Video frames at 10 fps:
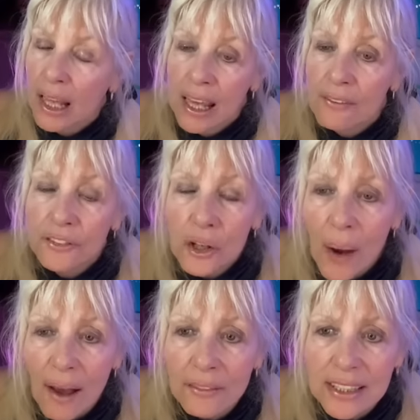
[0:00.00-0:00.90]
if you
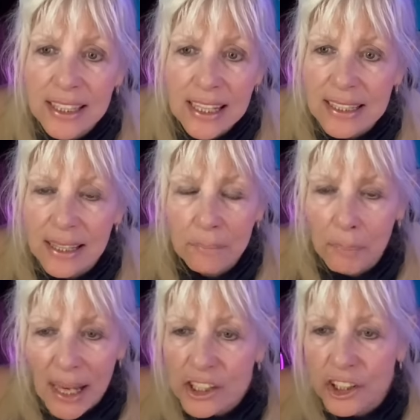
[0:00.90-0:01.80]
have a decent
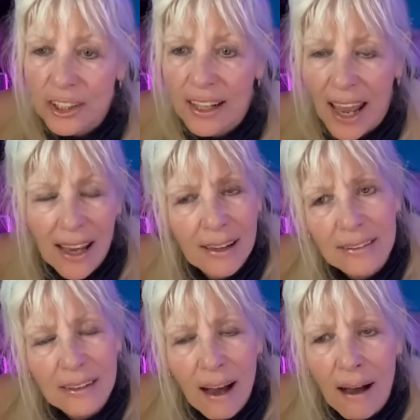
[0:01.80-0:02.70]
pension
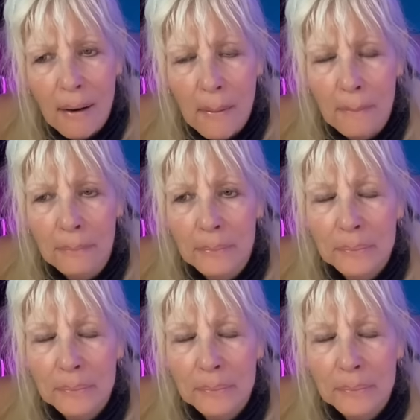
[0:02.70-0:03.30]
and um,